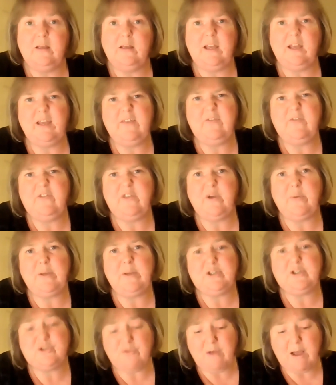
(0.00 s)
Even though
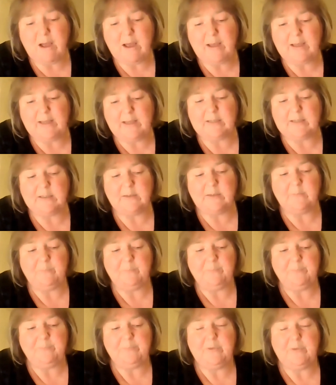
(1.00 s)
he'd tried,
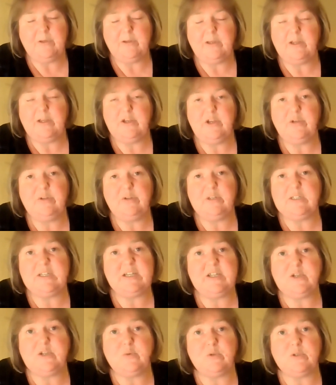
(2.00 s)
he knew the
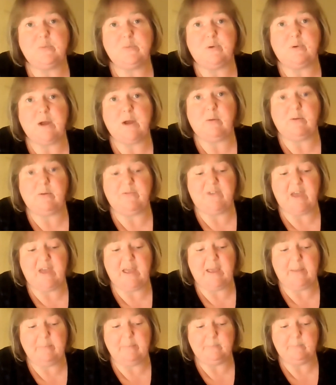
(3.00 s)
teacher wasn't proud of
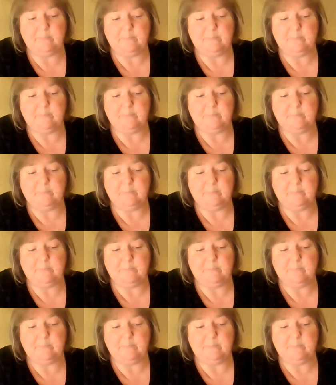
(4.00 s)
him.